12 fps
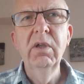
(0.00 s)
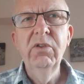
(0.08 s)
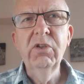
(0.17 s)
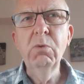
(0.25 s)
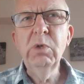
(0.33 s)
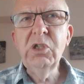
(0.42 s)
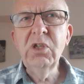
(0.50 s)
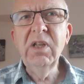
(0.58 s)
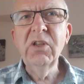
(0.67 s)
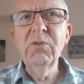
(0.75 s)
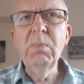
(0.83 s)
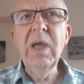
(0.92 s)
So we should
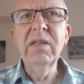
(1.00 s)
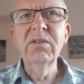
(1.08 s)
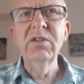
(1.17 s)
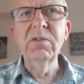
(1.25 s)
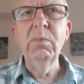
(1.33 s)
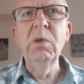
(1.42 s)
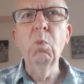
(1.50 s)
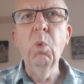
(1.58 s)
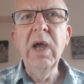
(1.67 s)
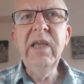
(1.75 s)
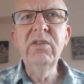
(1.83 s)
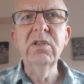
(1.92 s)
expect it to be
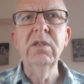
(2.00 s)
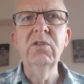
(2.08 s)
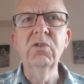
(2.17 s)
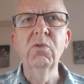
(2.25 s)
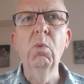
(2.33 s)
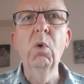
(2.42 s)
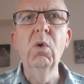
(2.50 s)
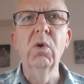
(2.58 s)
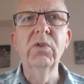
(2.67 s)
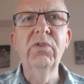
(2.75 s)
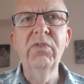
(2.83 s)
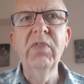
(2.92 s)
weighted
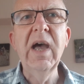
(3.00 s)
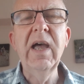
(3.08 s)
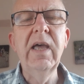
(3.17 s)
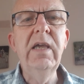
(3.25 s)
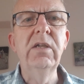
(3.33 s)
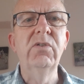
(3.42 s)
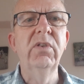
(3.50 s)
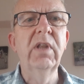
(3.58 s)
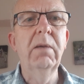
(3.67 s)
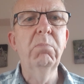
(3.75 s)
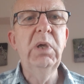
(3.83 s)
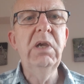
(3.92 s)
towards that age and
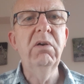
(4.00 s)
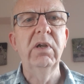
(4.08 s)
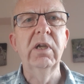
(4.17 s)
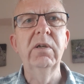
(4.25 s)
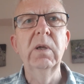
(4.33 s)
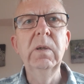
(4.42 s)
that period.